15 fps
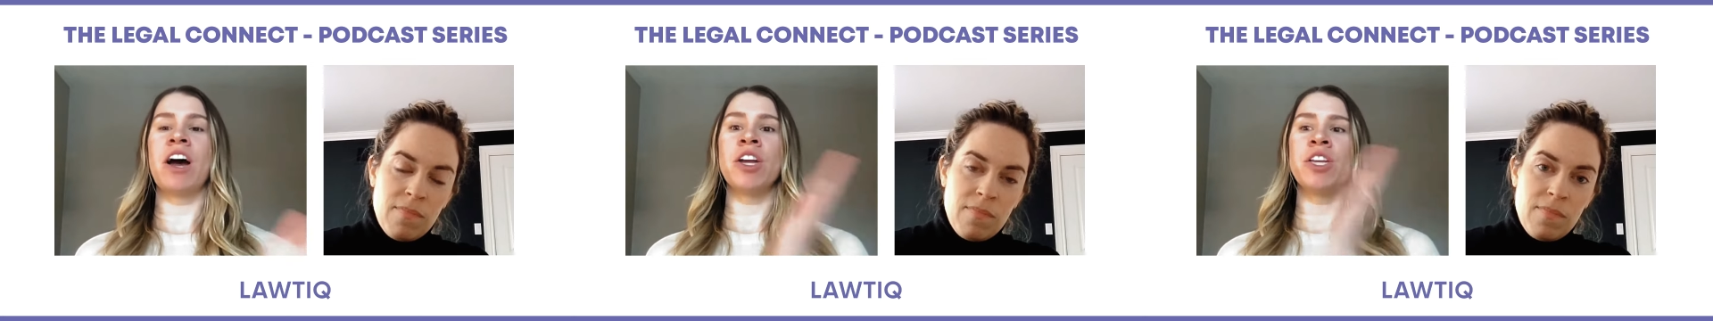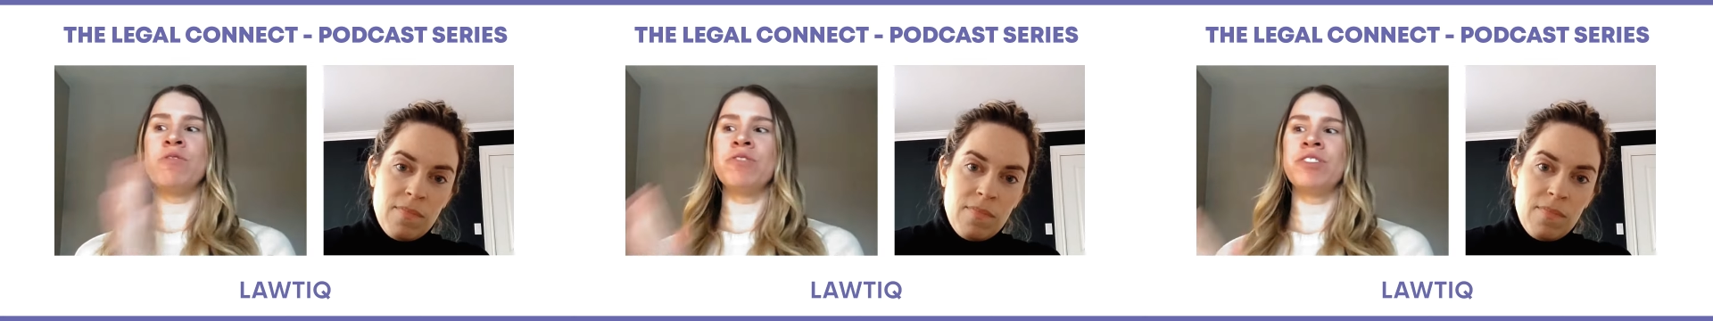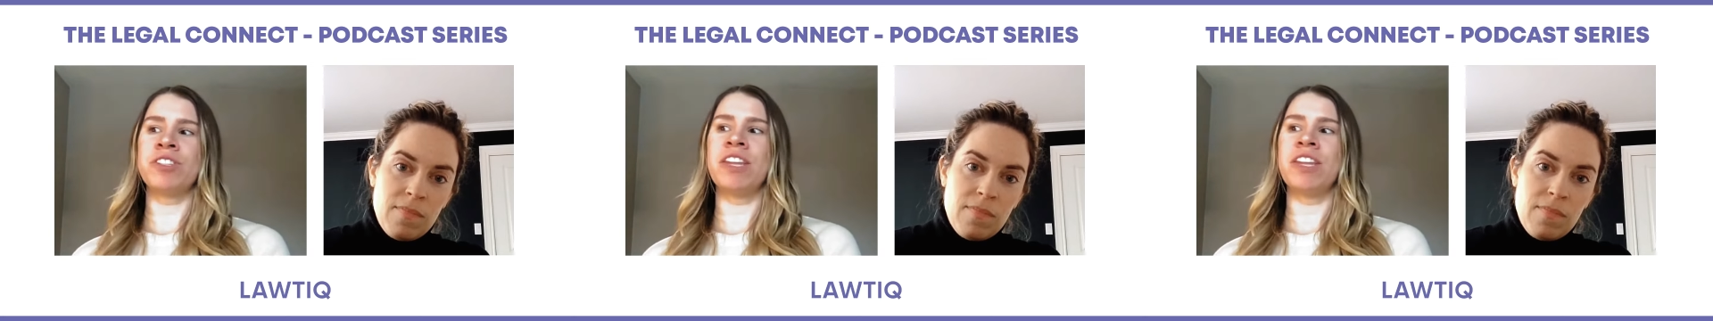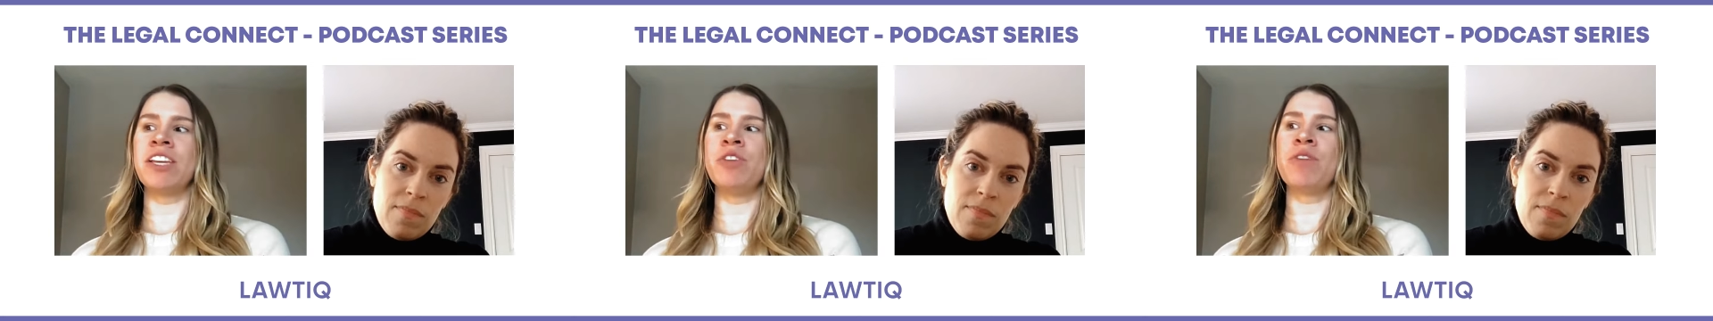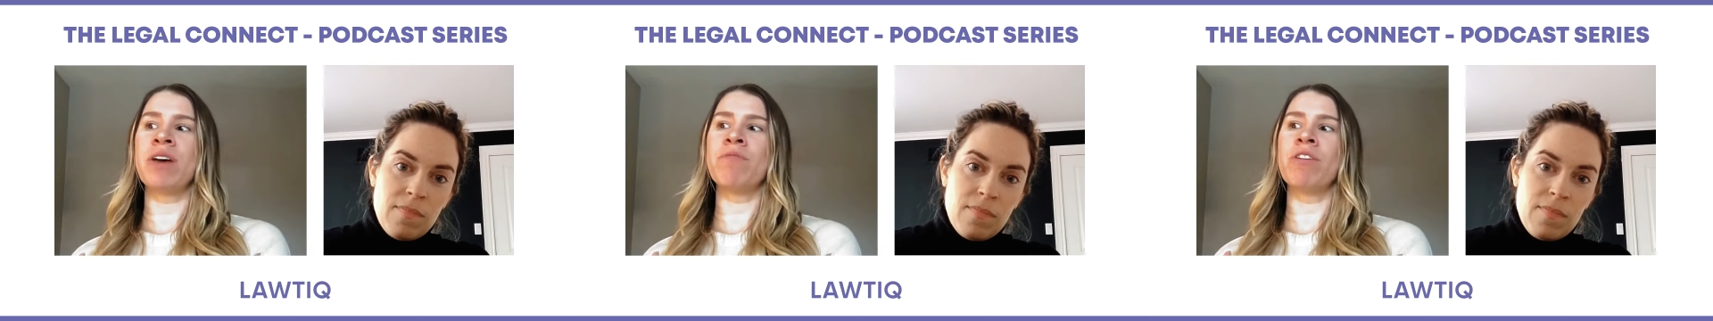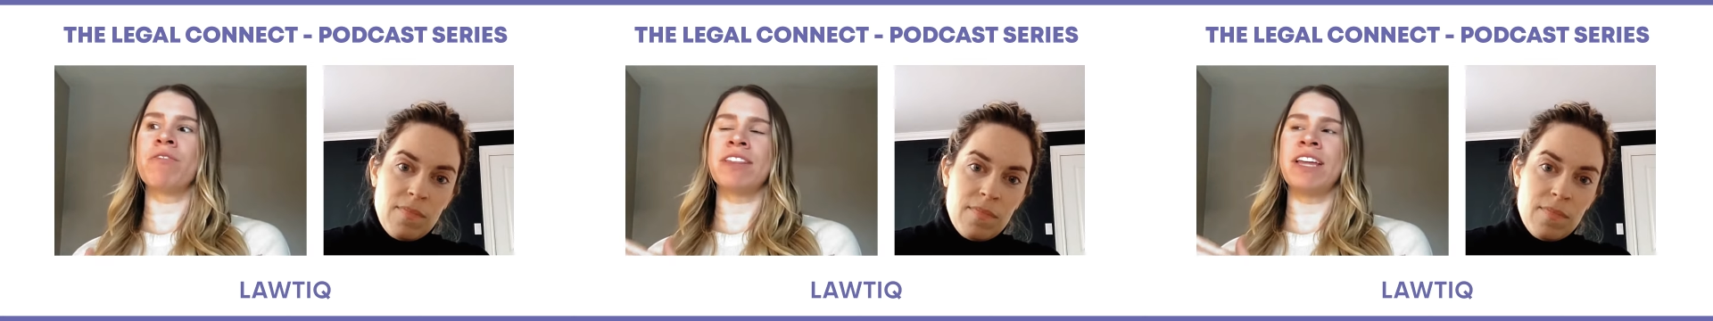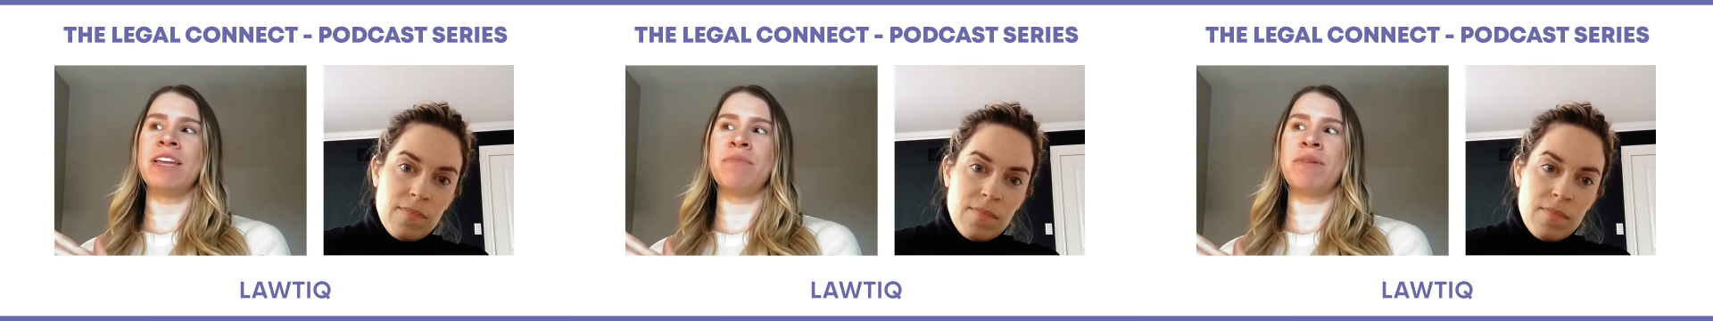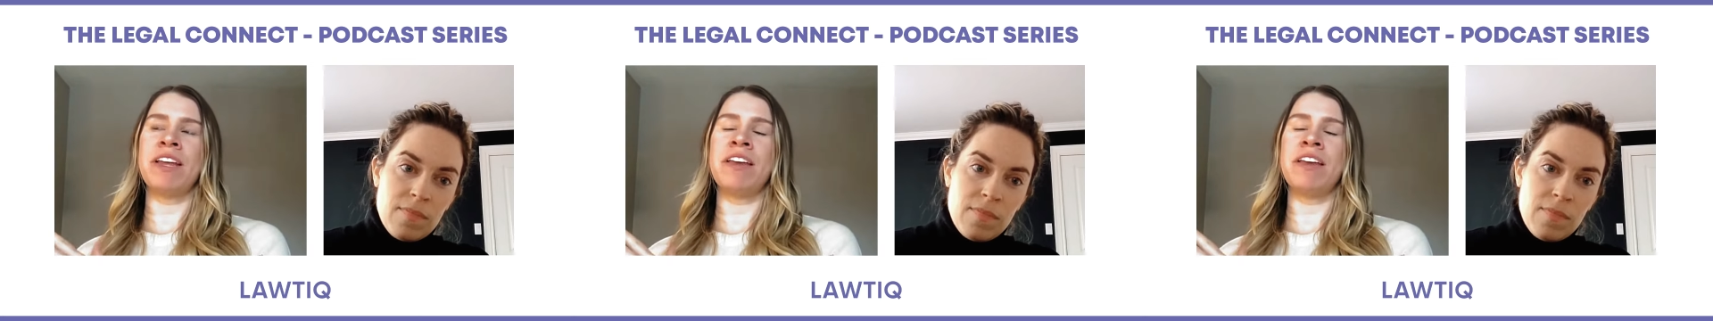Speaker 1: that are you like you can work with
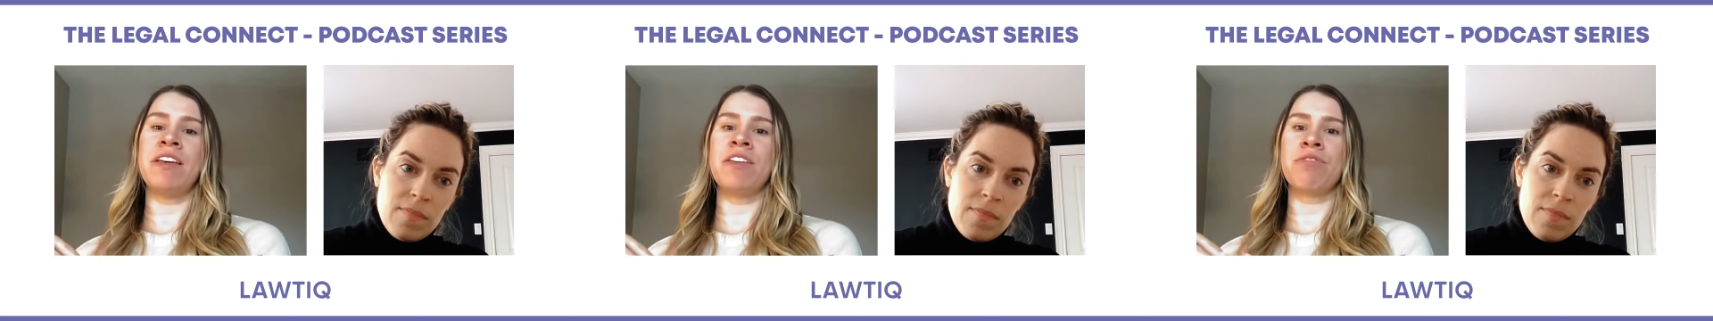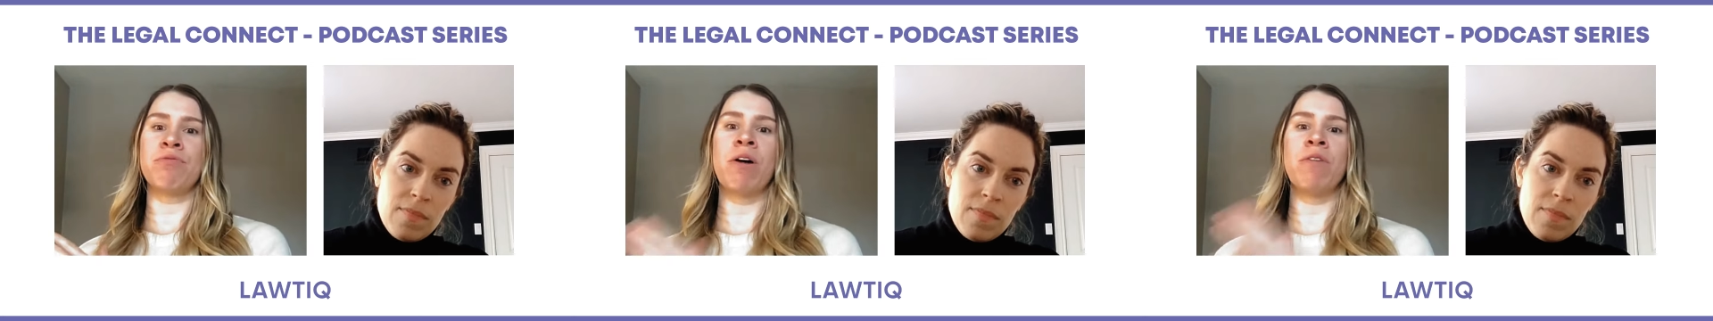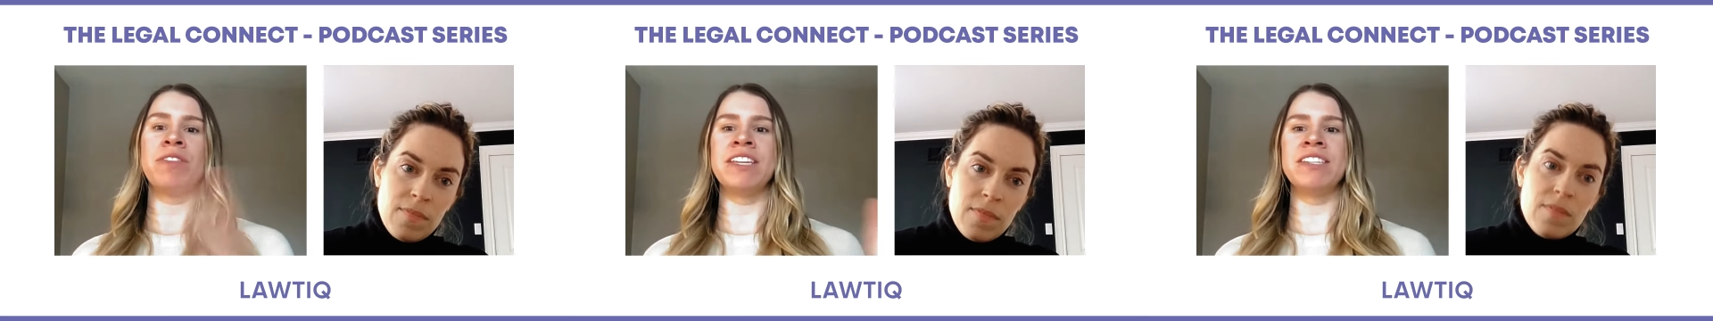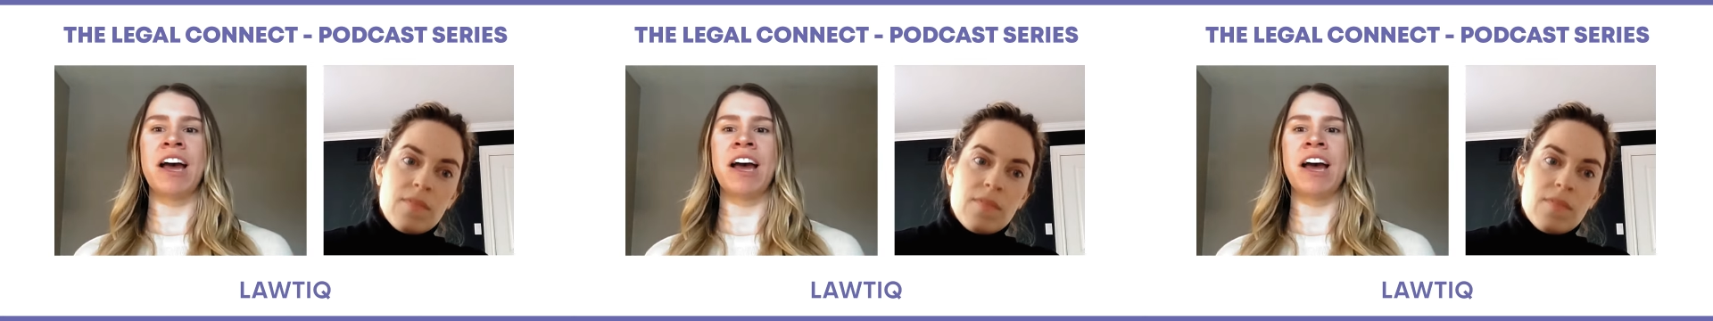anybody throughout the